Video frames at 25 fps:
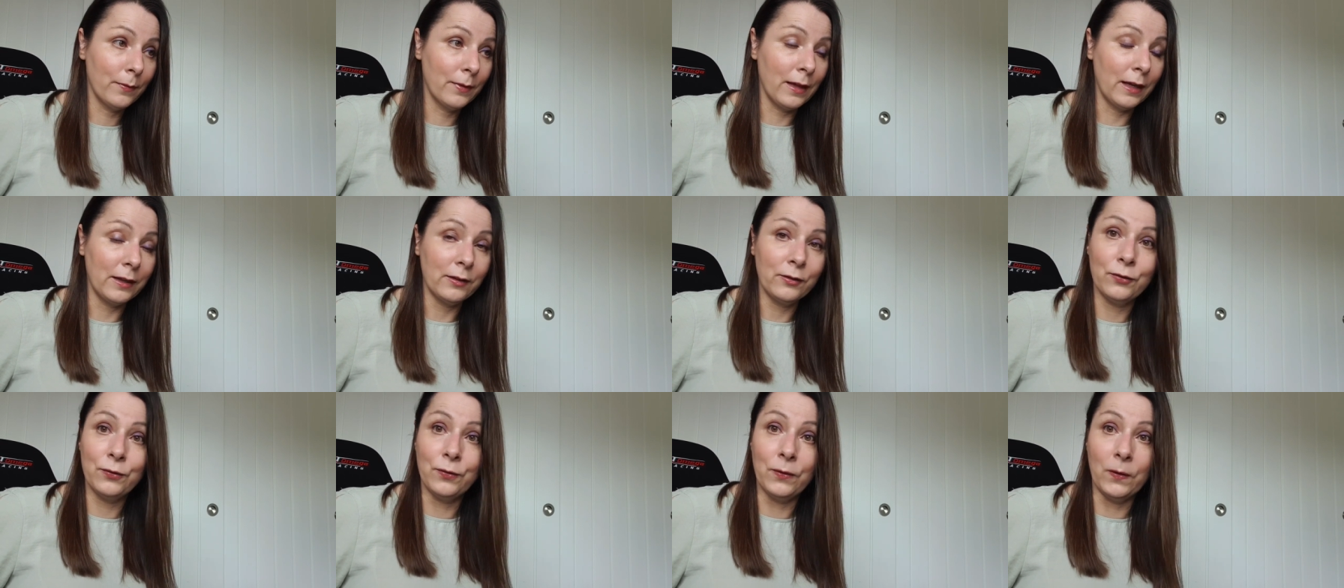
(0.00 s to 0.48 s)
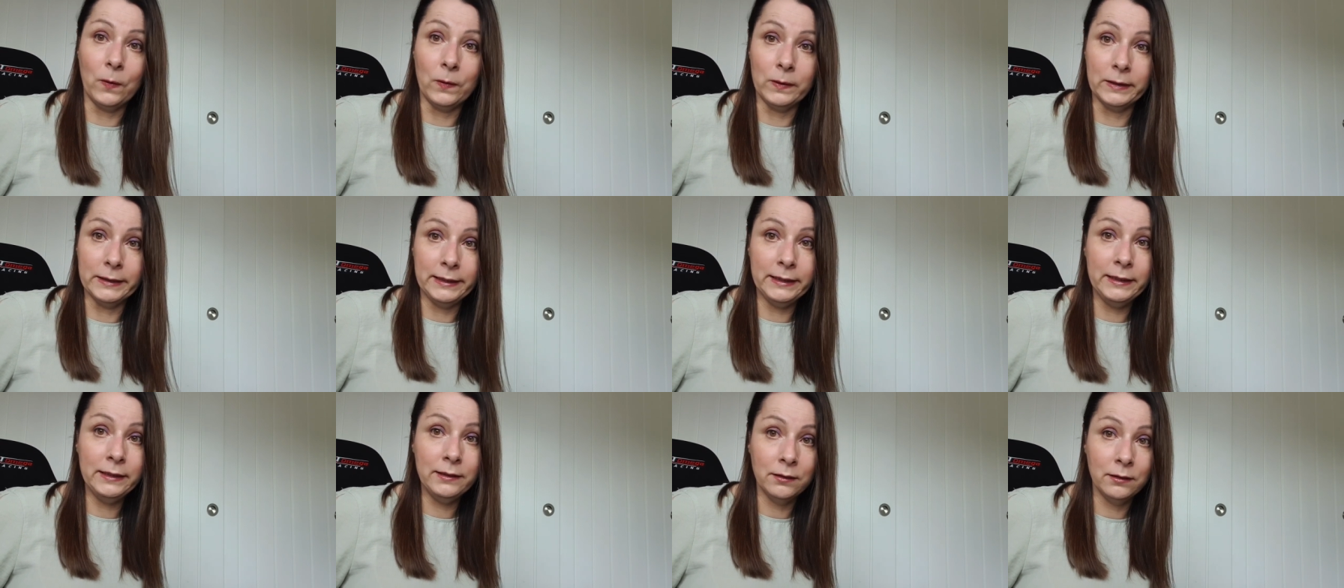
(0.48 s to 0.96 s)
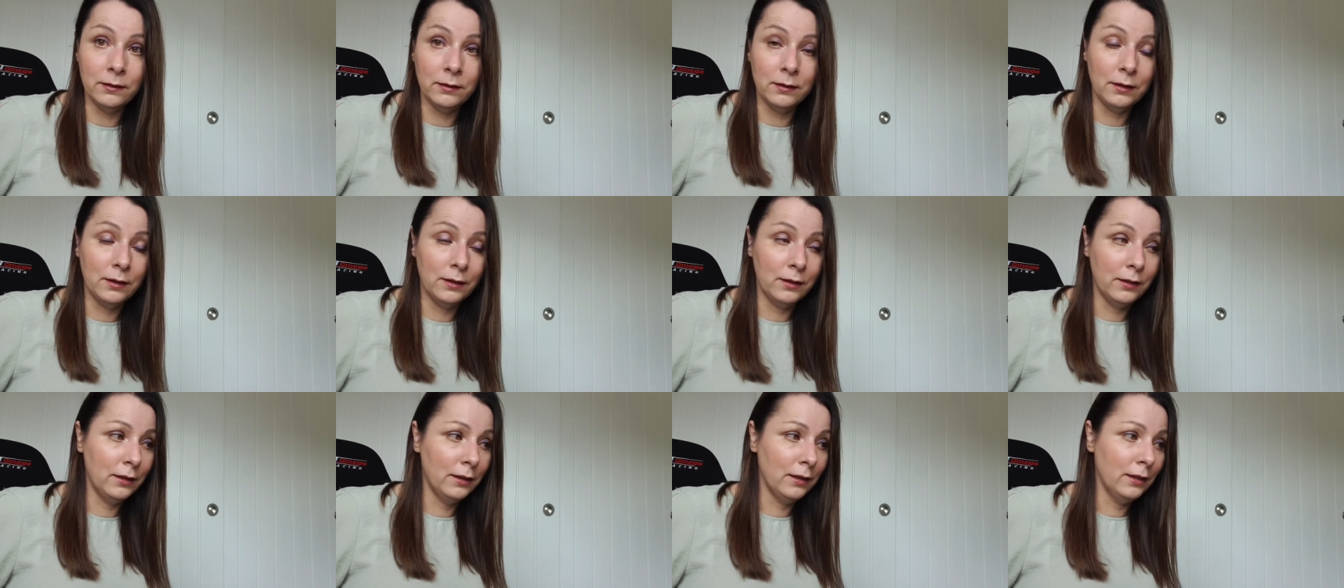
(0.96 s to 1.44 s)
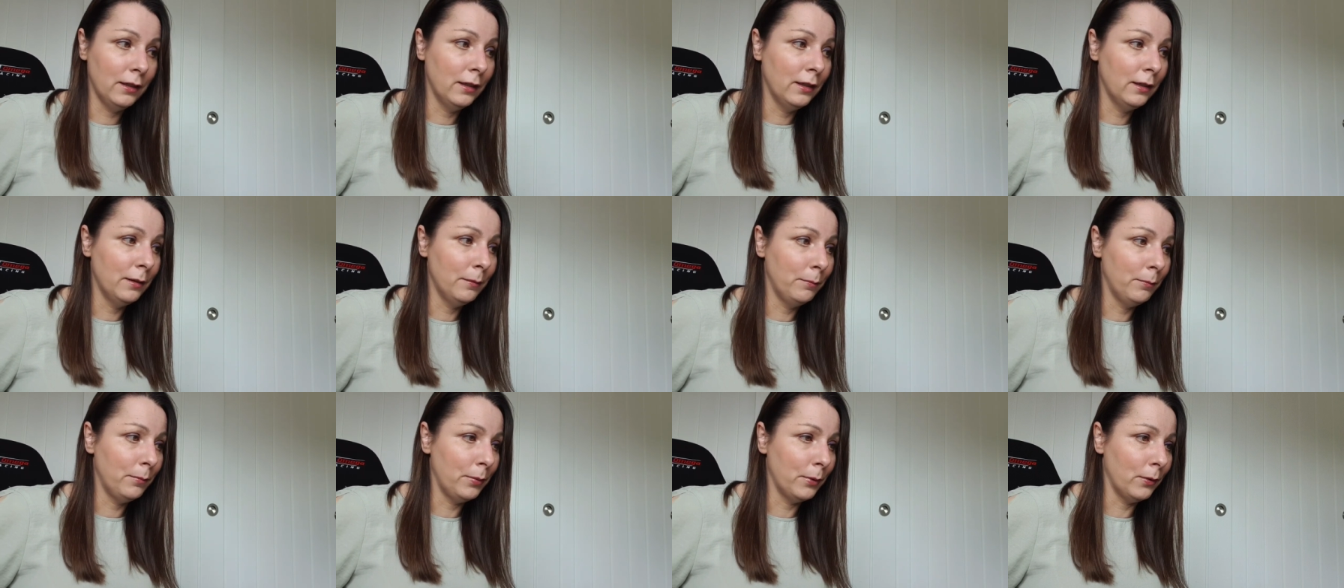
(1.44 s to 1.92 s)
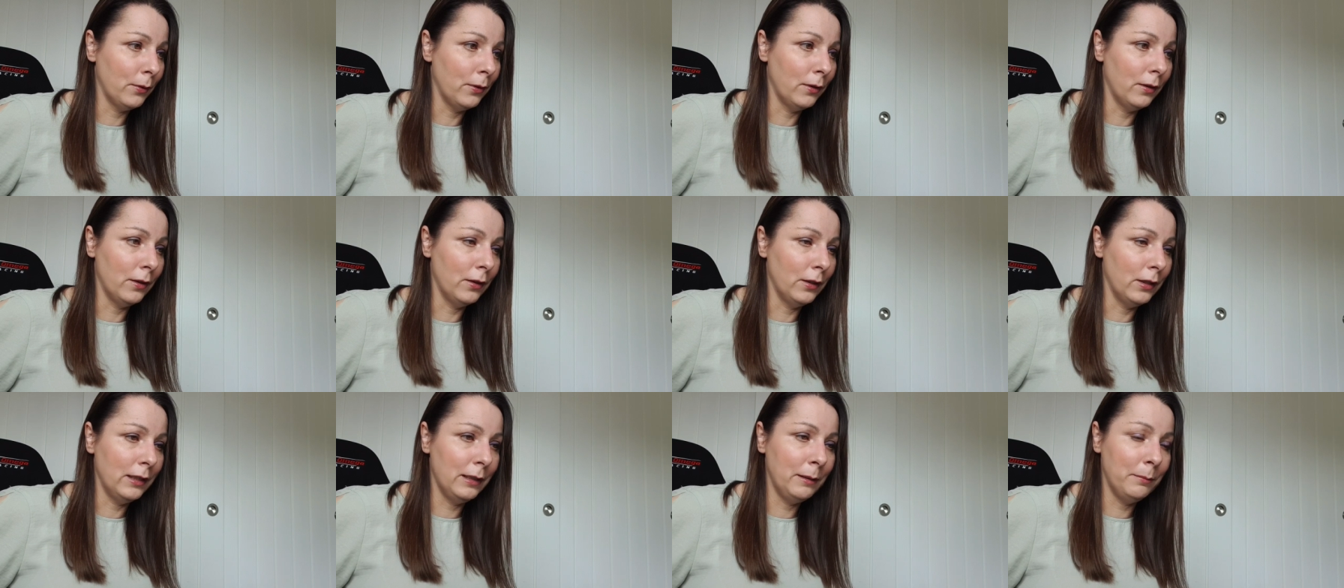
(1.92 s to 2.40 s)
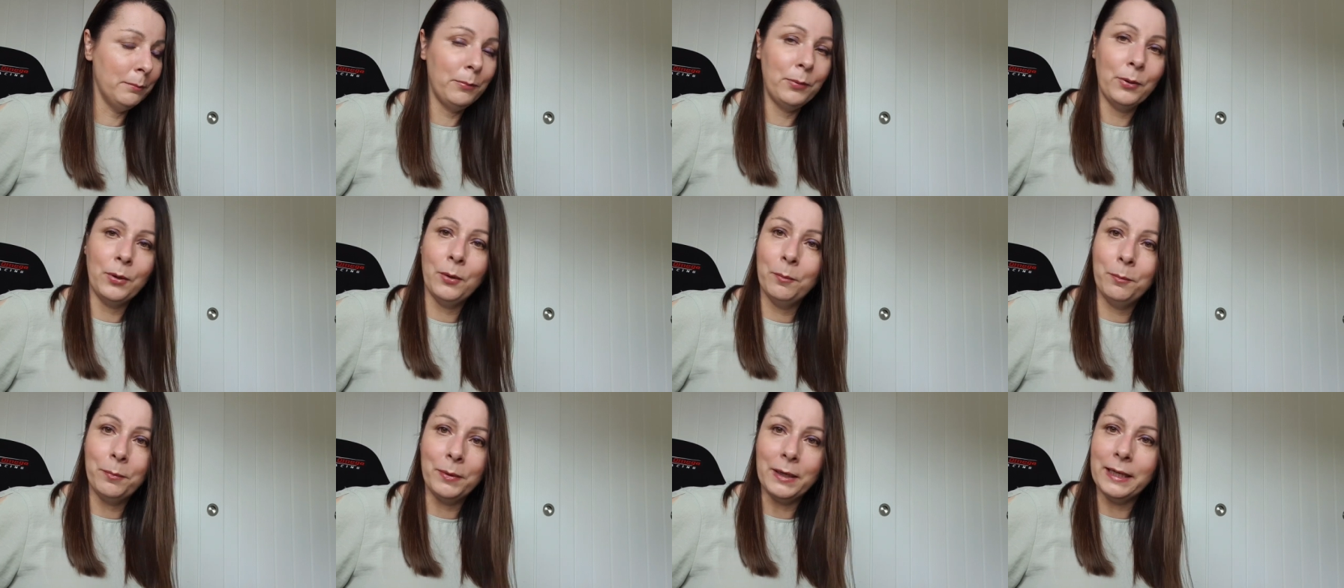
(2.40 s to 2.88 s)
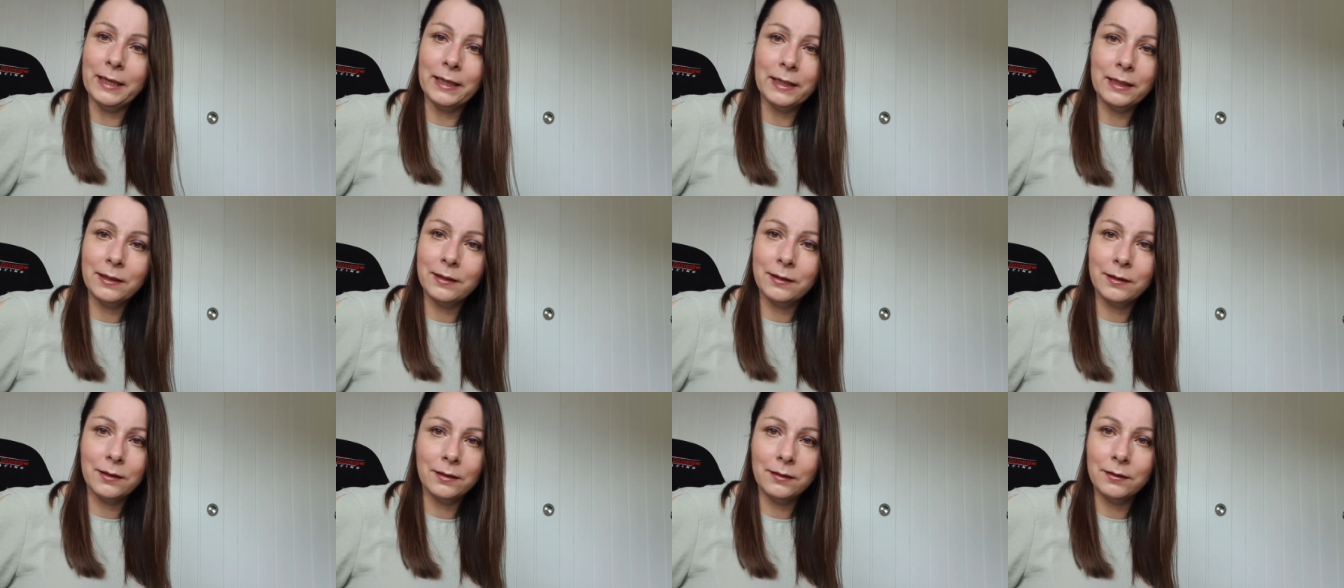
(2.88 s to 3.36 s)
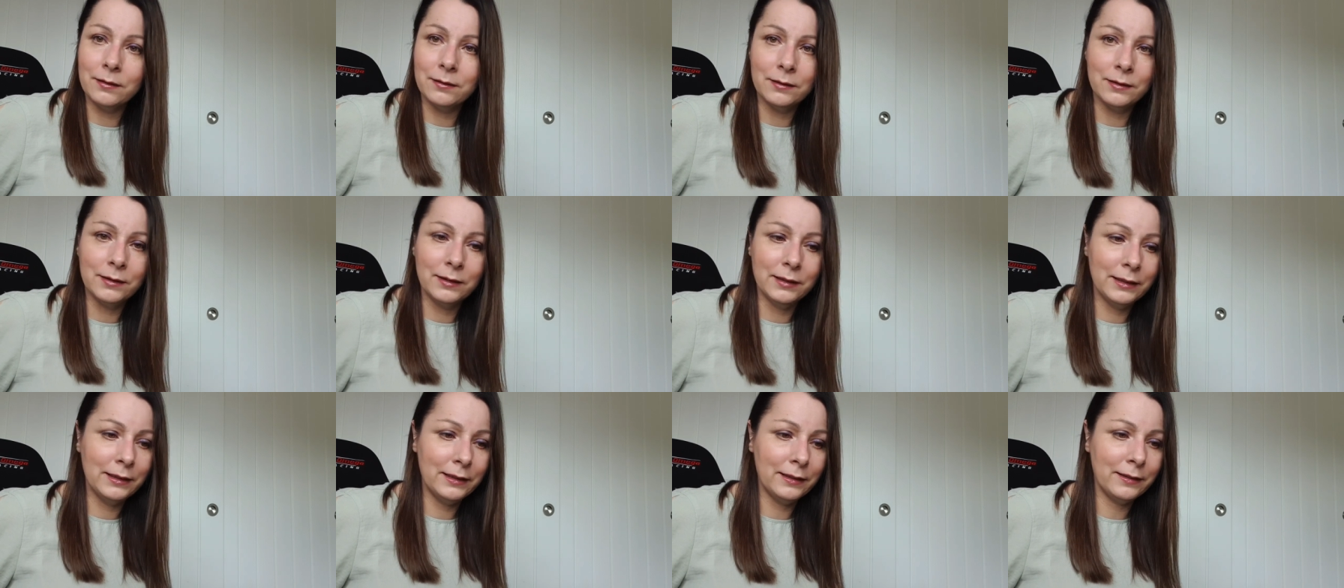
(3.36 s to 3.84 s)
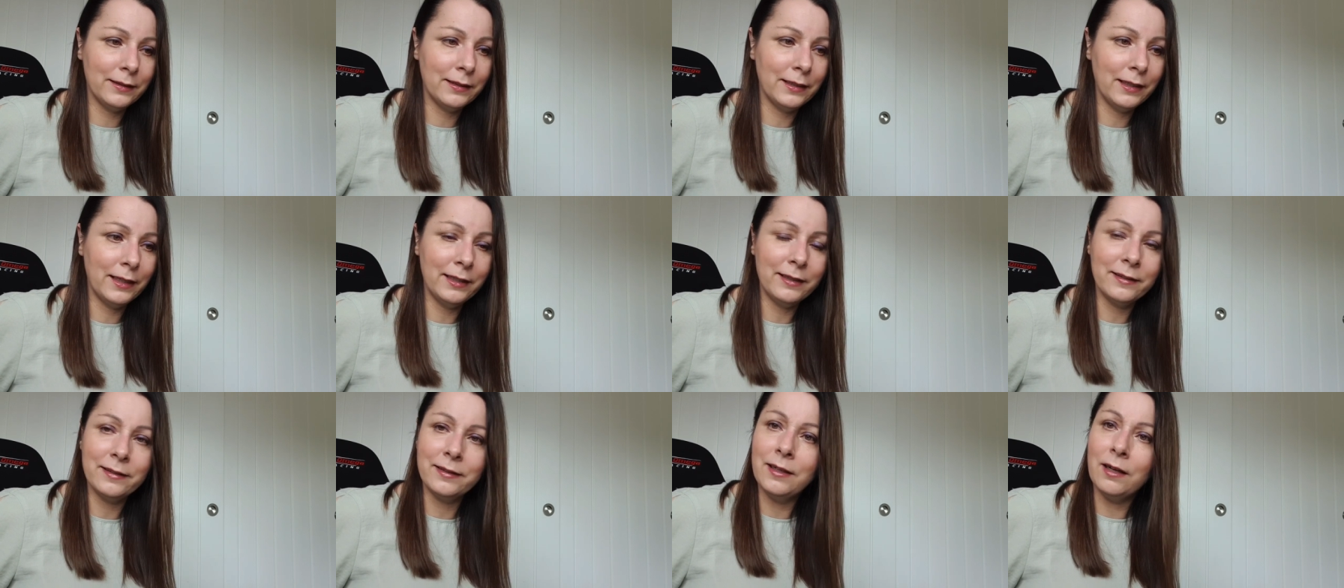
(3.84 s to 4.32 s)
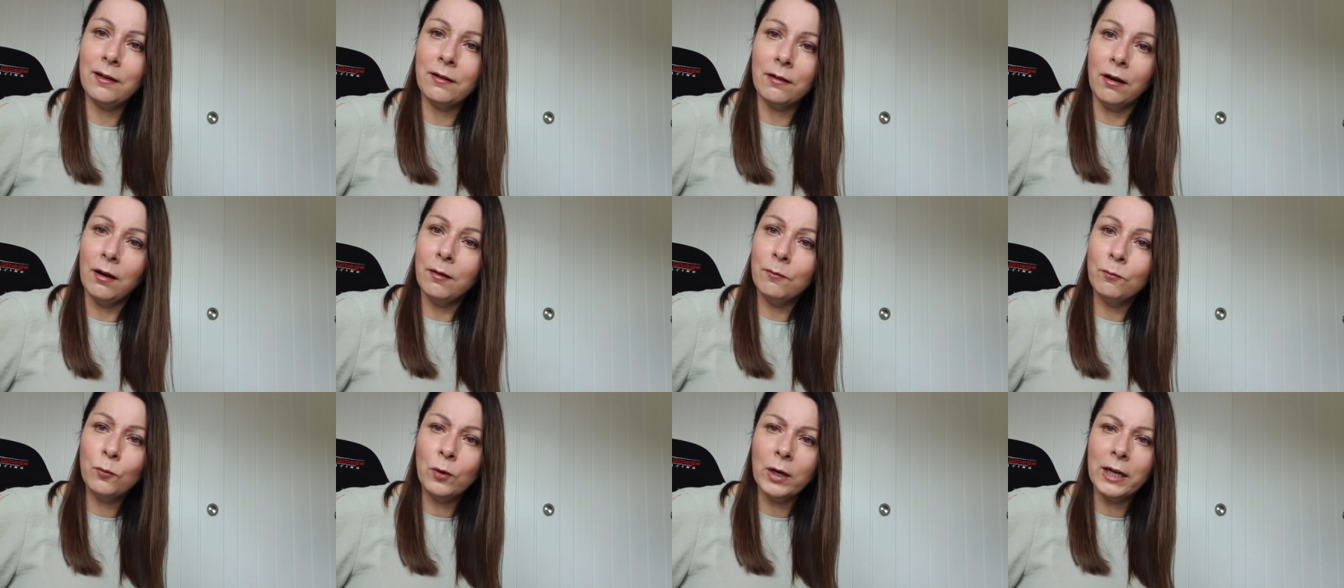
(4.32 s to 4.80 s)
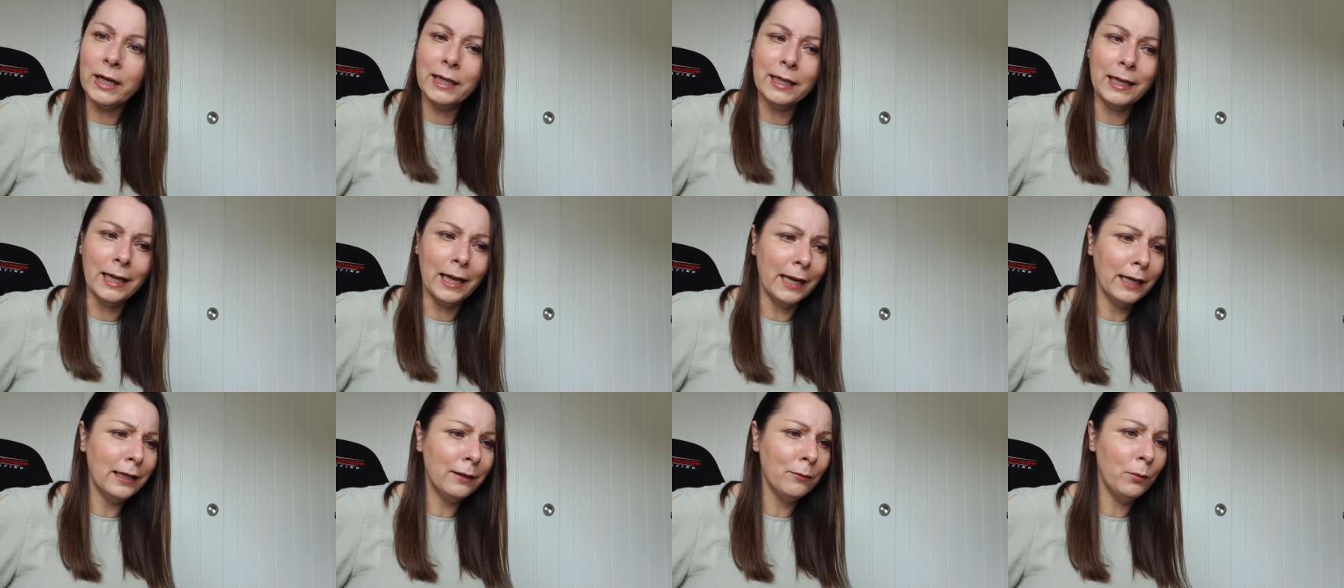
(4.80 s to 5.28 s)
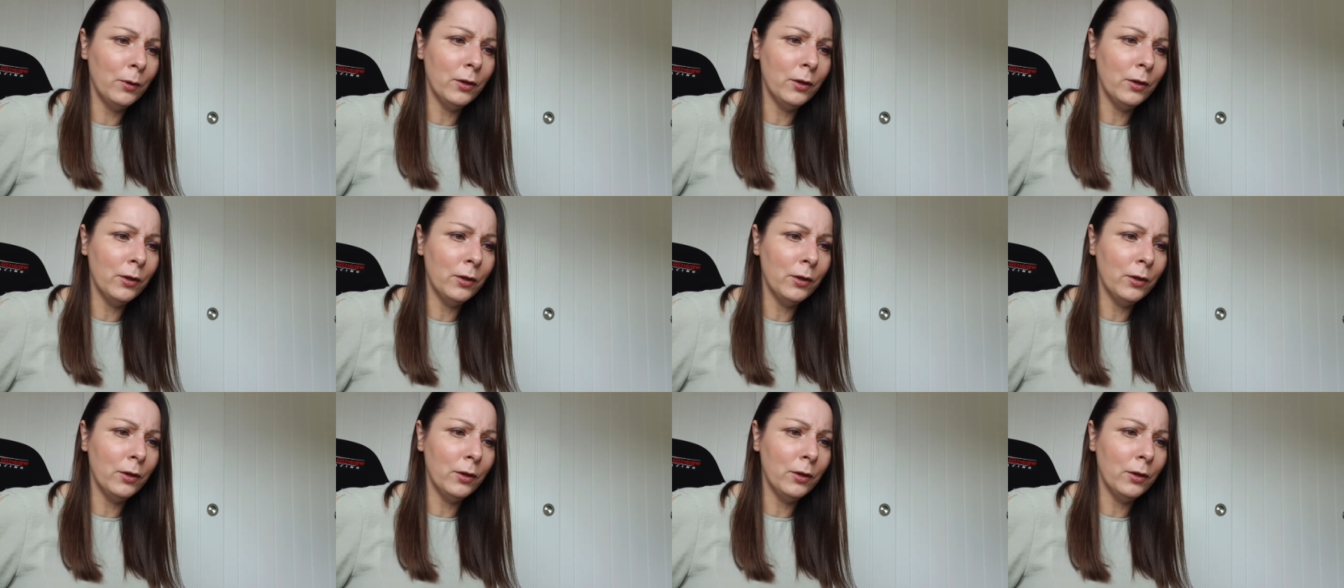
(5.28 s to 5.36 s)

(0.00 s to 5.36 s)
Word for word: that's fine. But in public, it's it's not on really.